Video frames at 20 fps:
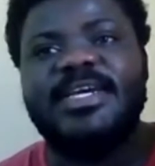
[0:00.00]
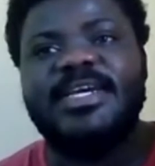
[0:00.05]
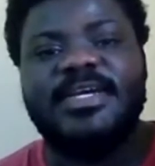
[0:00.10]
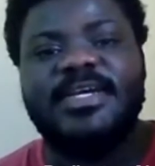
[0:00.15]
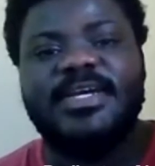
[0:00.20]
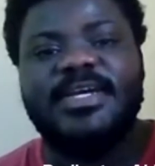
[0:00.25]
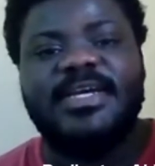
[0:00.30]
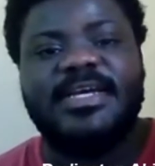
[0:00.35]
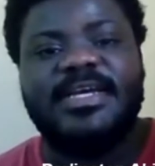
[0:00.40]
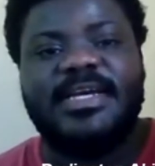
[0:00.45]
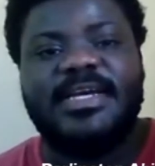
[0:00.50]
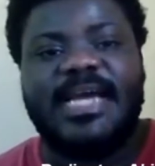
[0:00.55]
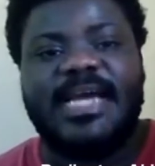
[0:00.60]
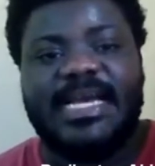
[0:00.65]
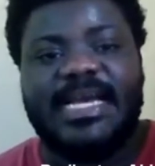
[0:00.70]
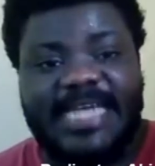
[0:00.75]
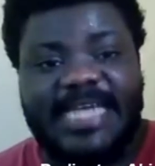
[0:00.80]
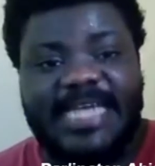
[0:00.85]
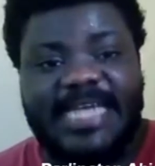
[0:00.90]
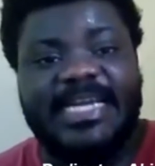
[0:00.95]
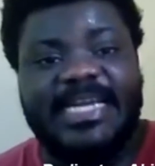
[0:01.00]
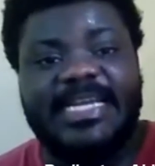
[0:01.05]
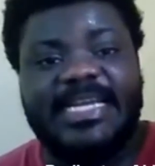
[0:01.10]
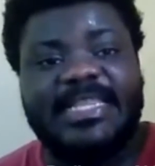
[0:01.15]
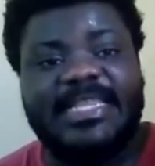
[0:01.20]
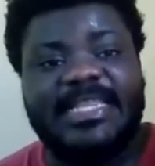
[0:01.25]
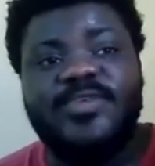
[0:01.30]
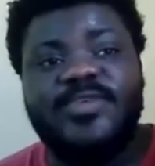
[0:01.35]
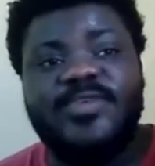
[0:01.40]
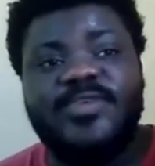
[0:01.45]
Exactly, that
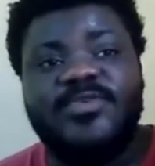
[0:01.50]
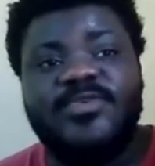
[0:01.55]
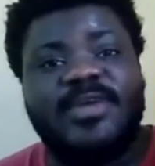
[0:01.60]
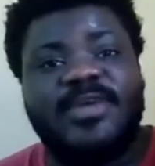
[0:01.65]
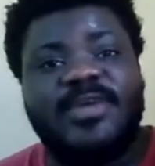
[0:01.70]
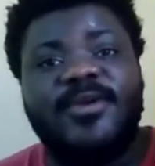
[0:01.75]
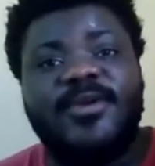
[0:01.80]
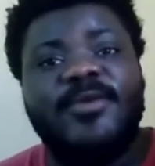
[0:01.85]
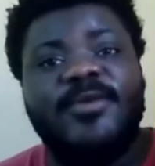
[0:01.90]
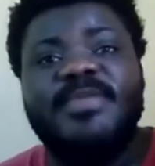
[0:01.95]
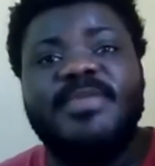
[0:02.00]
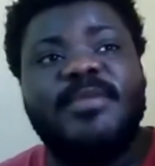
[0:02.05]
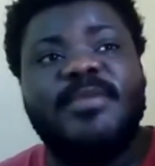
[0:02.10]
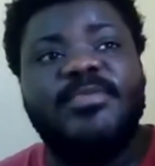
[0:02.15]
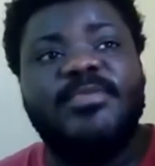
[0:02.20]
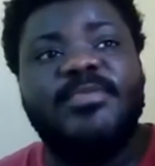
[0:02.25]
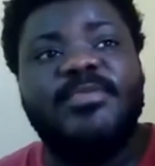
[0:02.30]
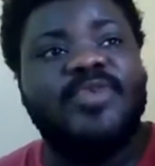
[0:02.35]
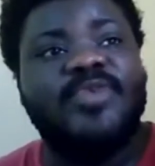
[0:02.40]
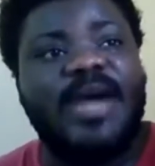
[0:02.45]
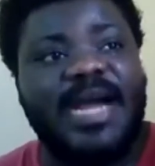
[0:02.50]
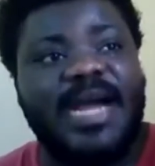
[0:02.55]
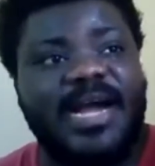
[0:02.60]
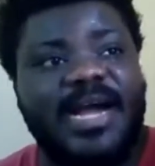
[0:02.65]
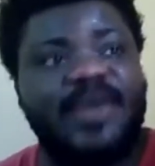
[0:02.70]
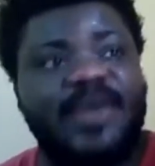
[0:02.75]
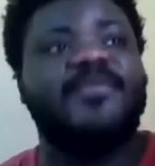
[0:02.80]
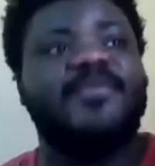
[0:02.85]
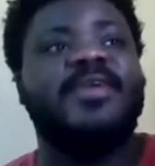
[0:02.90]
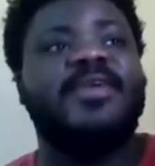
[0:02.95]
you cannot be able to
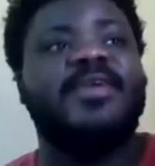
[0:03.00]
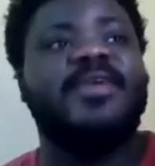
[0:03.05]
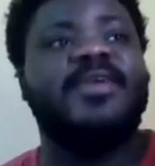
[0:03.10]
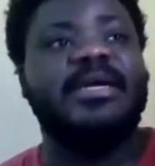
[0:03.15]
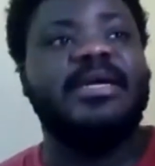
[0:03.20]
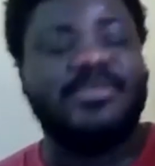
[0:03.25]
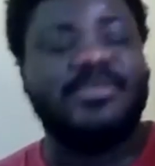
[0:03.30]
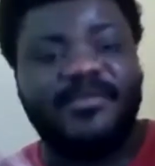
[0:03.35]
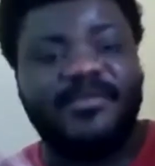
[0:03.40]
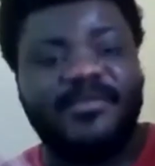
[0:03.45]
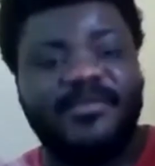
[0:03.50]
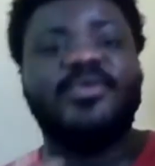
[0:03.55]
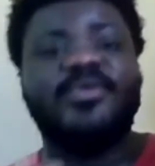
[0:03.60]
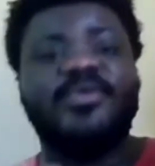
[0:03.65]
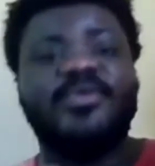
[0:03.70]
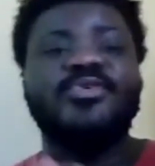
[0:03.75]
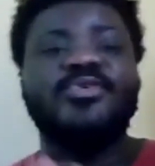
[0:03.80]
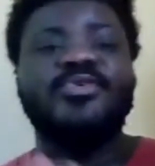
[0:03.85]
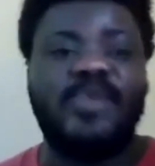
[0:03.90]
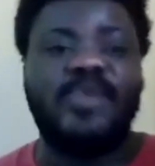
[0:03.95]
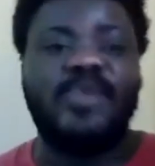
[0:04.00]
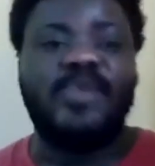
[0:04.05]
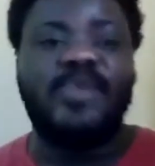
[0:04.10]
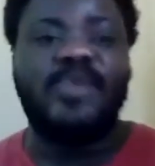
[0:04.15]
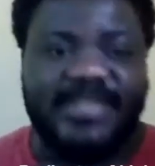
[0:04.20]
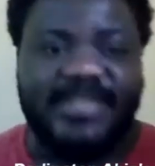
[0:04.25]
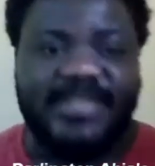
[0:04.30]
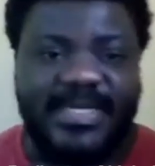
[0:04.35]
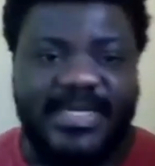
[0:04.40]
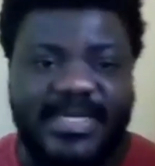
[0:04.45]
account for them. So for those
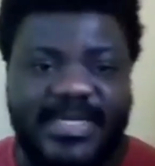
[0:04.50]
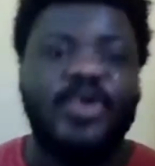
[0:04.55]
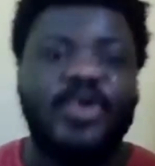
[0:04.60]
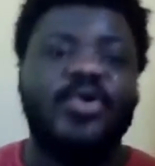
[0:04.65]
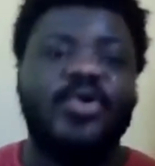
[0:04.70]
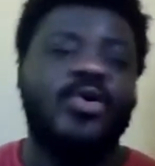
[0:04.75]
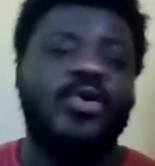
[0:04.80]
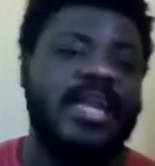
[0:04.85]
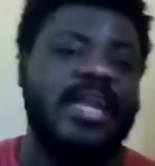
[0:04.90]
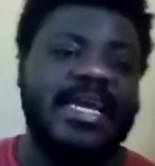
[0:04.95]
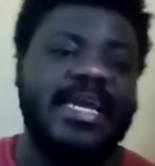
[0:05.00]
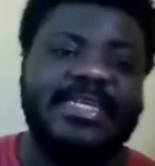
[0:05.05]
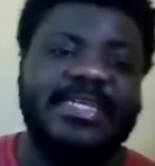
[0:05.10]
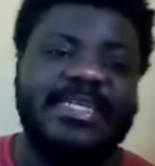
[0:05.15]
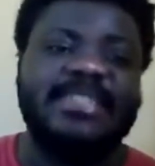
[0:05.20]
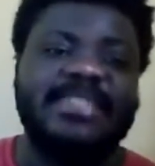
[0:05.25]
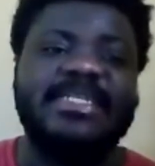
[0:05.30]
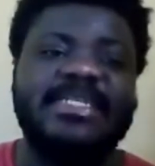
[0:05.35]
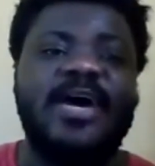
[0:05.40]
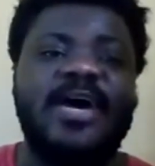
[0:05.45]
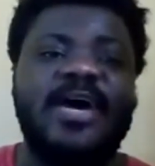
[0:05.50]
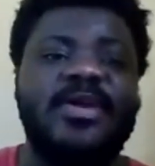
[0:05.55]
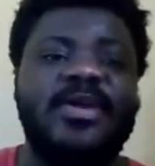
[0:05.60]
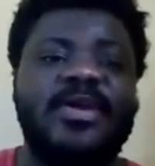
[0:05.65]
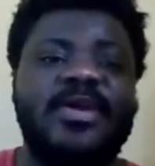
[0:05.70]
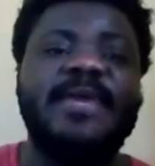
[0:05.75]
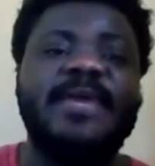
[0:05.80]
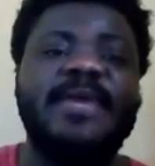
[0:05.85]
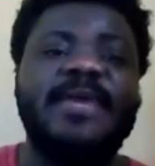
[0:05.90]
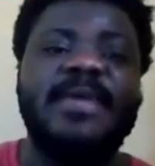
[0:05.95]
ones, collect data
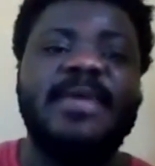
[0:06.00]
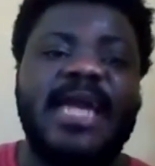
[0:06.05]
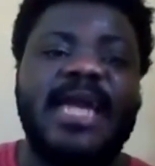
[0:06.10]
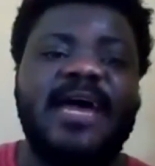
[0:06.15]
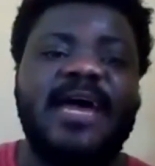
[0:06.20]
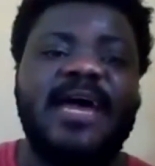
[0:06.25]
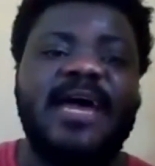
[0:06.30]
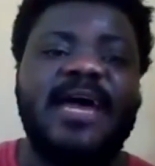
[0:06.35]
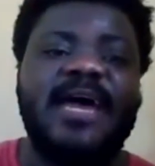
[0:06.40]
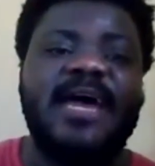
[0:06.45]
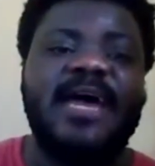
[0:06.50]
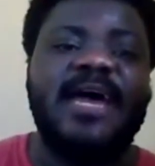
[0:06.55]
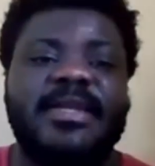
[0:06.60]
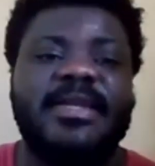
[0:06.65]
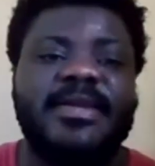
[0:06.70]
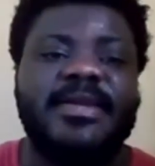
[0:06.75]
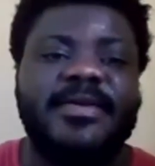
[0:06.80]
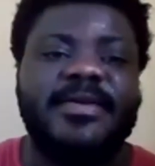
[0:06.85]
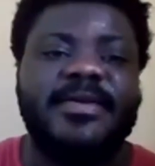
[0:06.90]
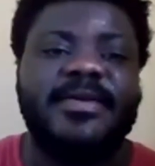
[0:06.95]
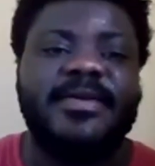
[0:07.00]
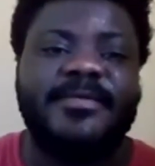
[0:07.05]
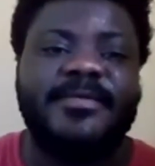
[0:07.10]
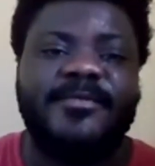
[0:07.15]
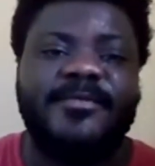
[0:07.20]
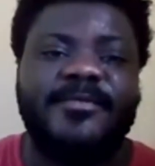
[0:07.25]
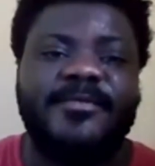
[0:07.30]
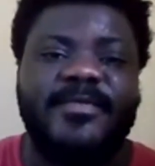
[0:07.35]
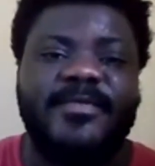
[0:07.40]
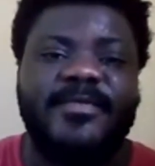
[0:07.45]
on them and have an AI
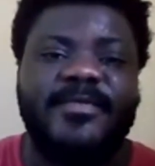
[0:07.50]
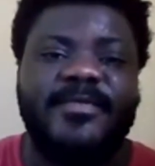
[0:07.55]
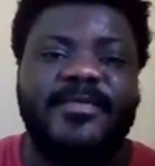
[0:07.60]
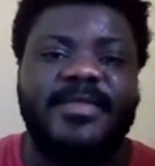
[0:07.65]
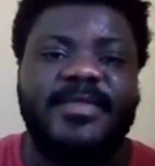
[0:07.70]
system learn.